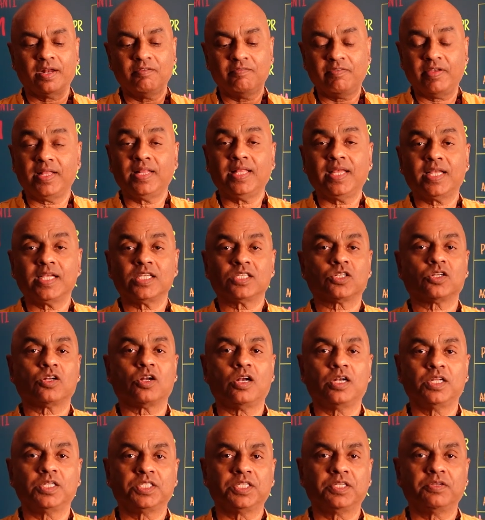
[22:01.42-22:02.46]
in Vedic
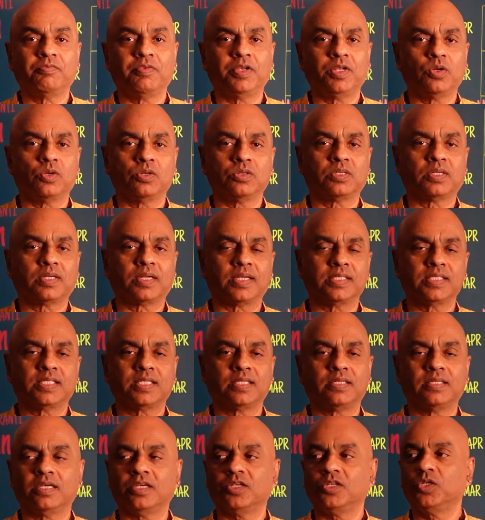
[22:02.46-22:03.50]
astrology, we don't
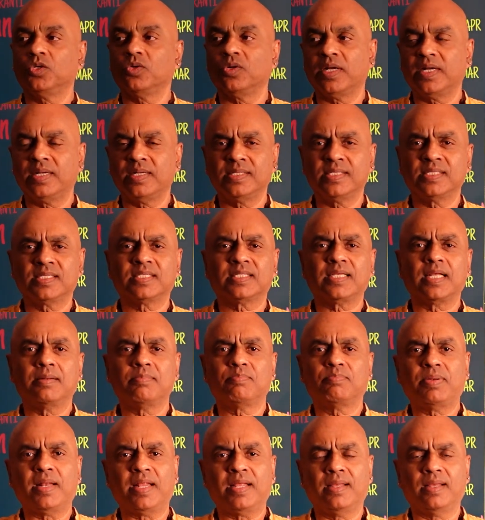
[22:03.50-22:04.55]
consider Uranus
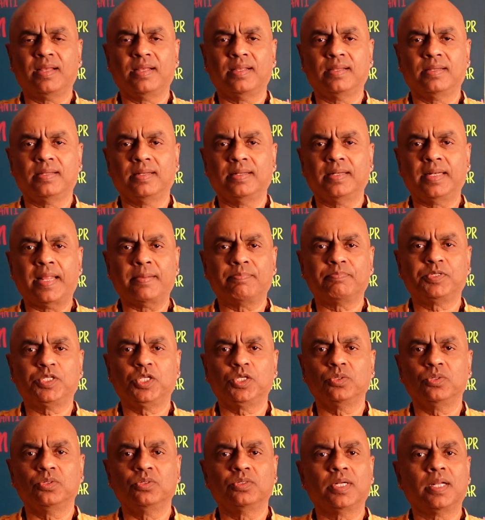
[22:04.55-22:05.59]
and
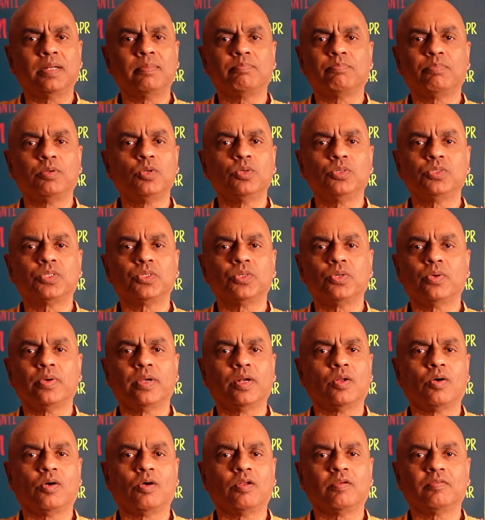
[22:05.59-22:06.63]
Neptune and Pluto
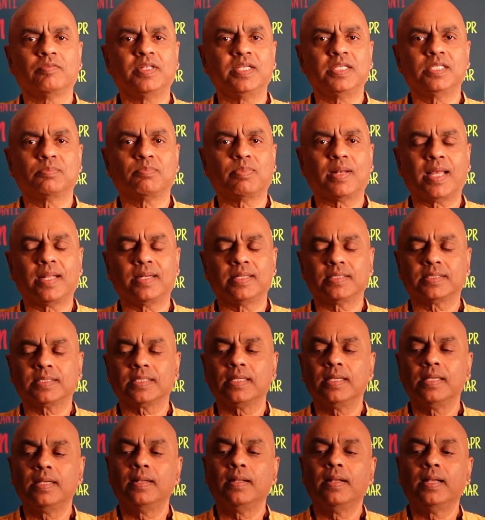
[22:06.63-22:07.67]
and all of these
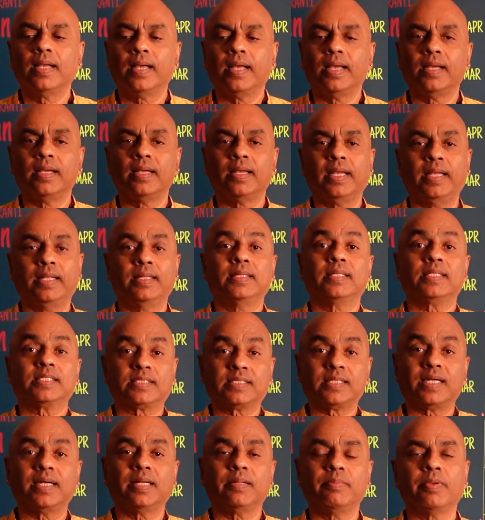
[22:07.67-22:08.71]
planets in the
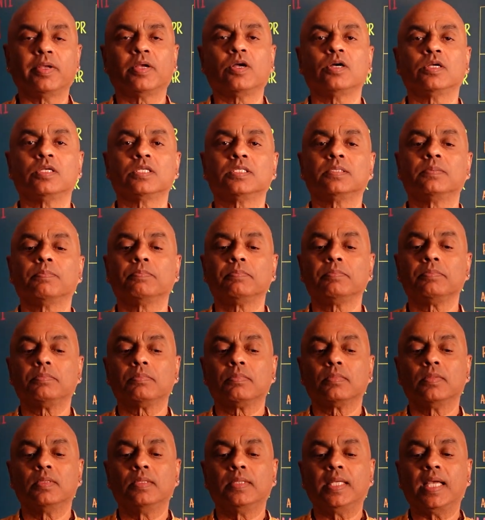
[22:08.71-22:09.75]
study, because
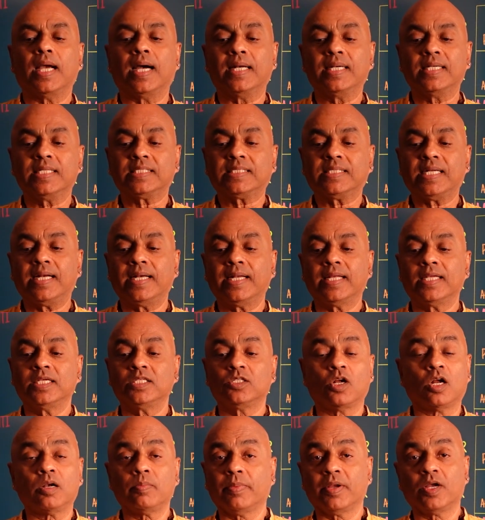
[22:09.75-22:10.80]
the understanding is
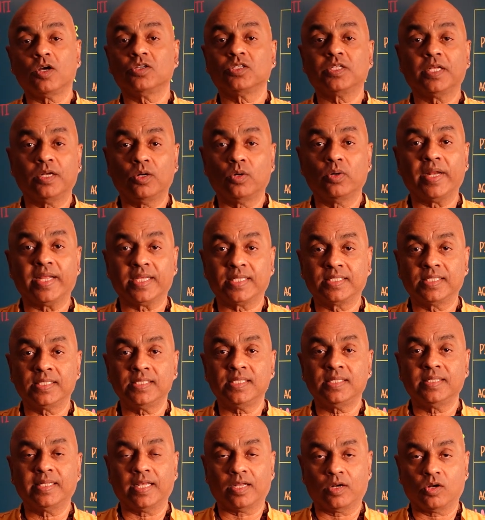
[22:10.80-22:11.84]
not because they don't
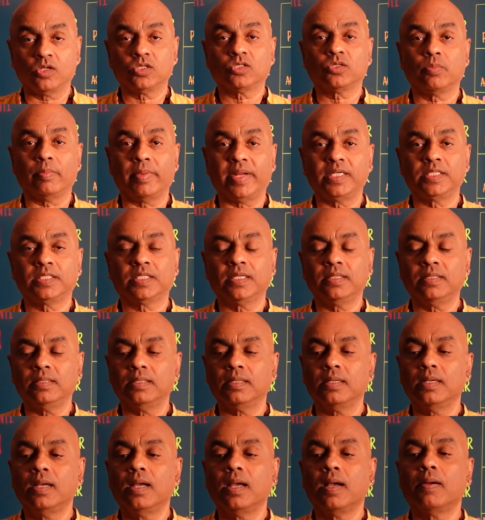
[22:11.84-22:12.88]
exist, they are also
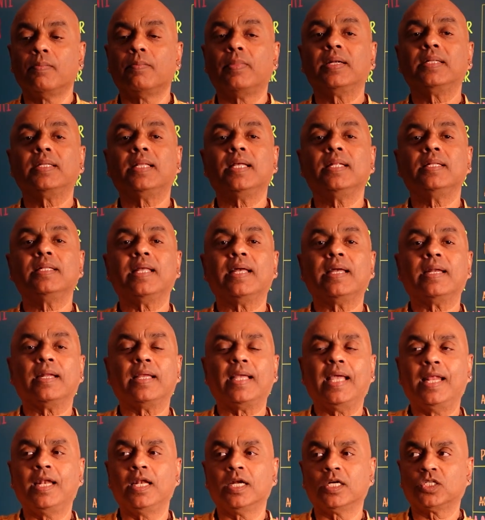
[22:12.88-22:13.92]
mentioned. But then their
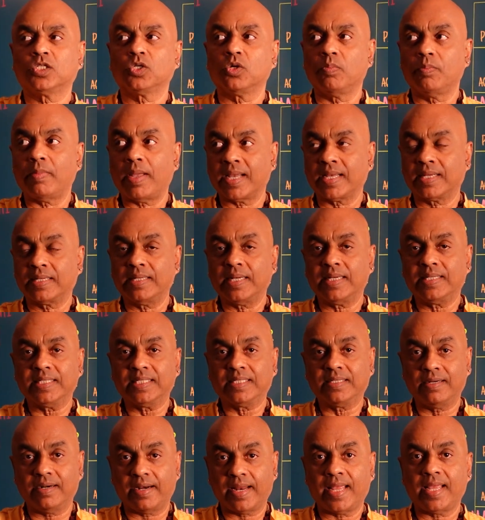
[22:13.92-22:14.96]

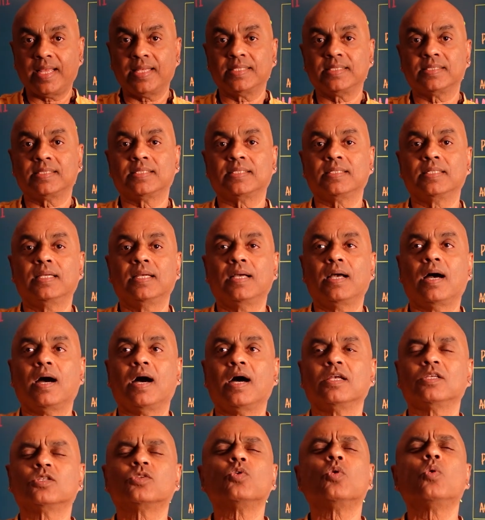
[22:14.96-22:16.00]
electromagnetic rays
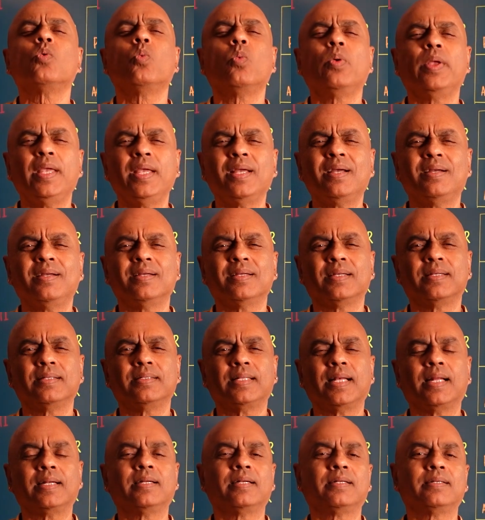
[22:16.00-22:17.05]
are so weak
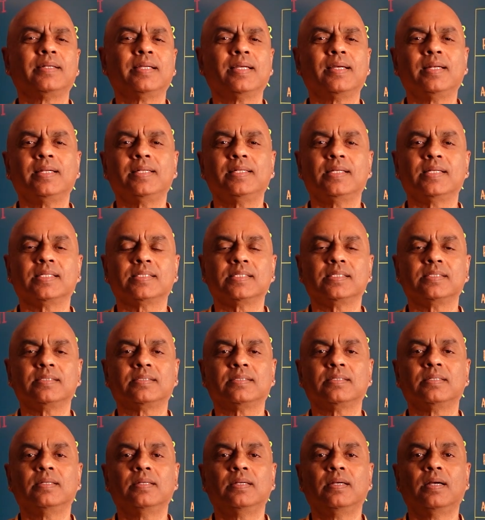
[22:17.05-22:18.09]
that it really
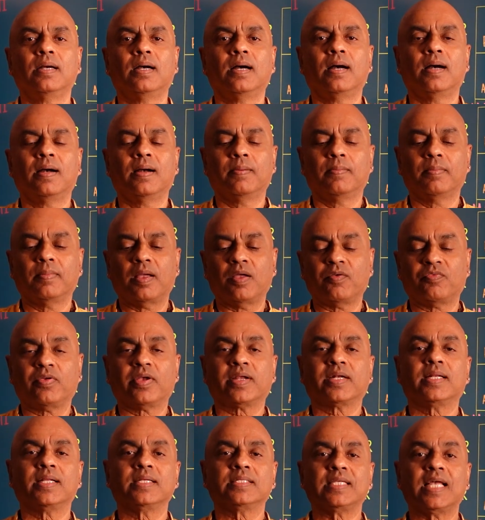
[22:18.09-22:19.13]
doesn't um,
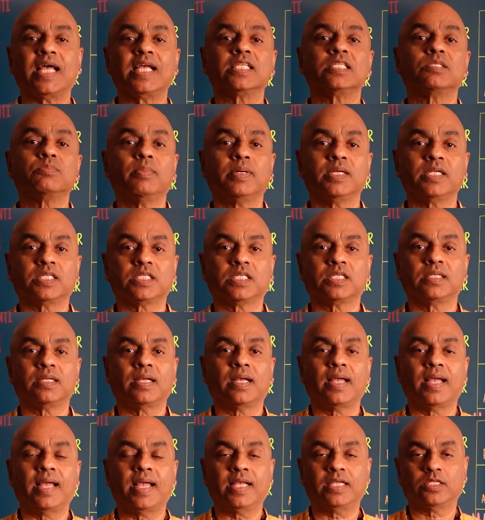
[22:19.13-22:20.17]
affect us as much
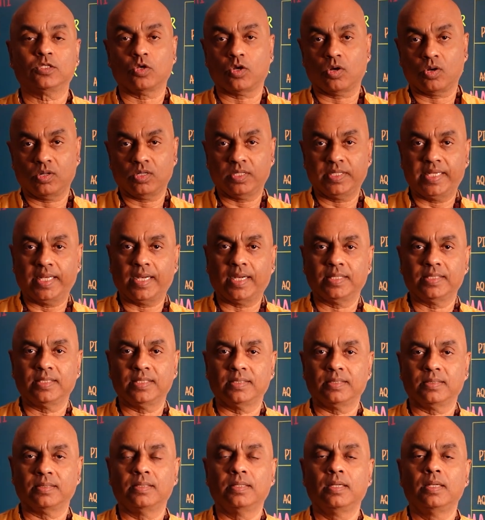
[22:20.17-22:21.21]
as all the
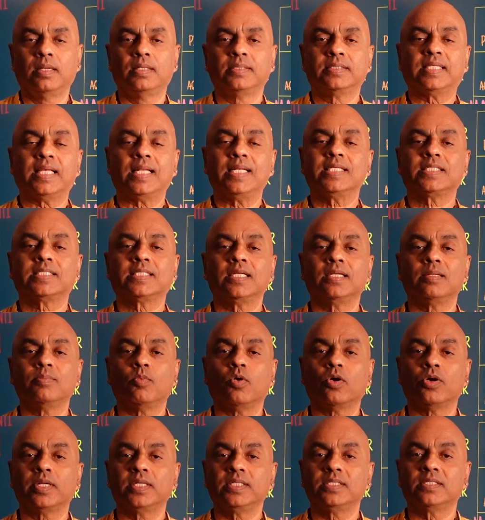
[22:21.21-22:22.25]
other celestial
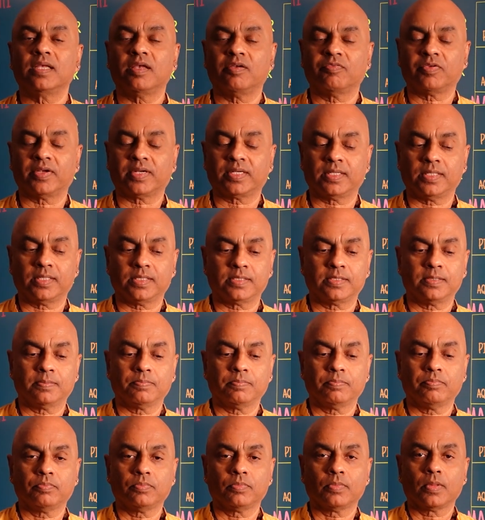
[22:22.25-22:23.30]
bodies affect us.
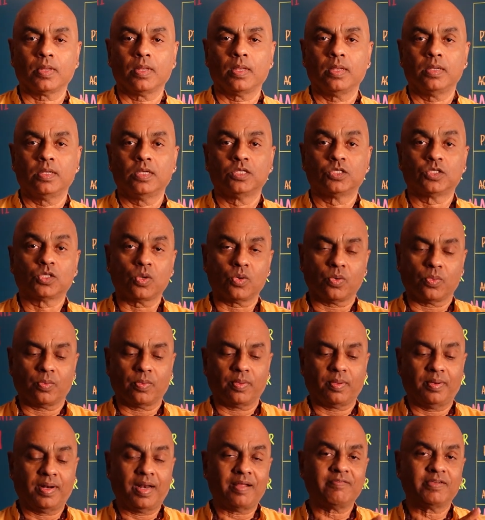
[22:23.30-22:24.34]
So,
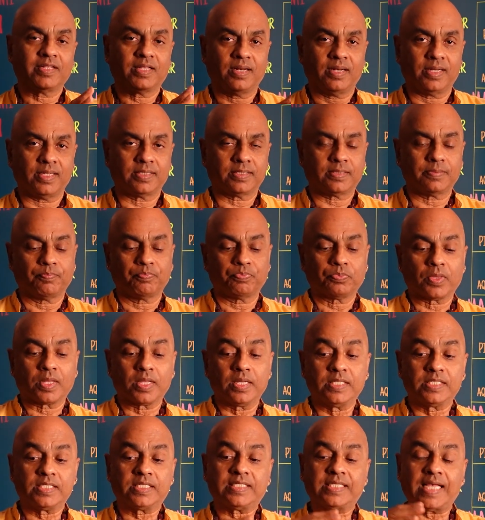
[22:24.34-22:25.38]
nevertheless,
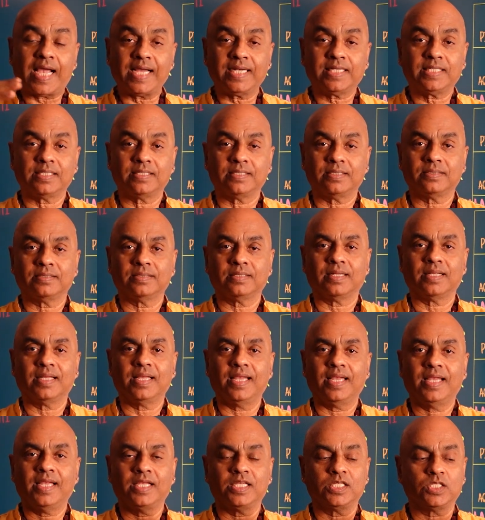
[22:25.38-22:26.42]
Saturn
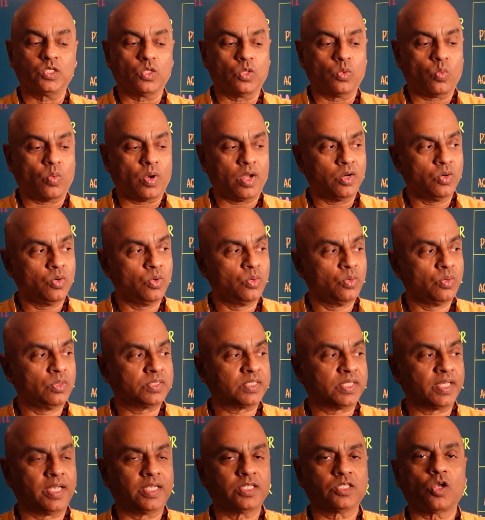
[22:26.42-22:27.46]
is the one who
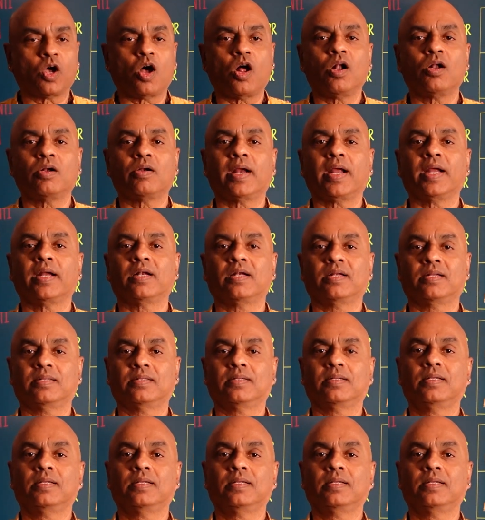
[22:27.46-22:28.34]
says, all right,